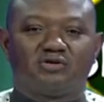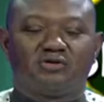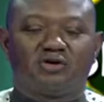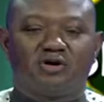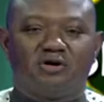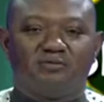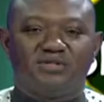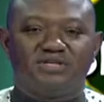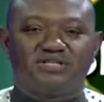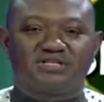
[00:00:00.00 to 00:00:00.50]

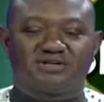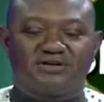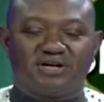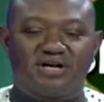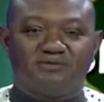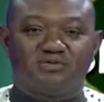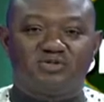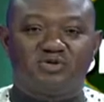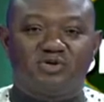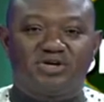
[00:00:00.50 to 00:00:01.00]
commit crime
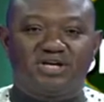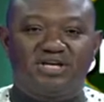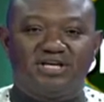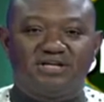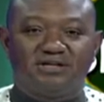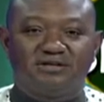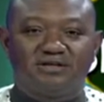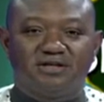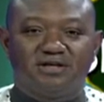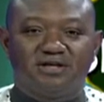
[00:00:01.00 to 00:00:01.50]
to
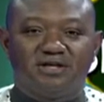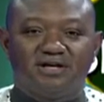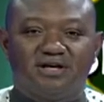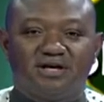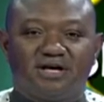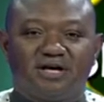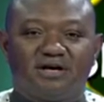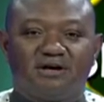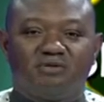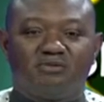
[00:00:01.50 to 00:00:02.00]
kill
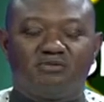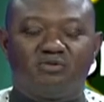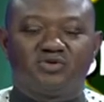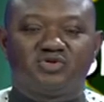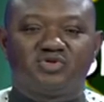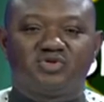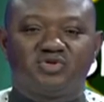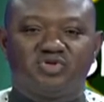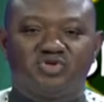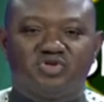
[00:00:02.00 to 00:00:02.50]
wants
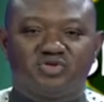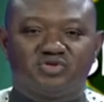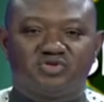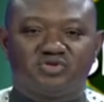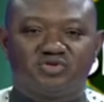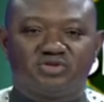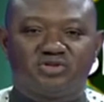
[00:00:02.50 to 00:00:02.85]
to shoot.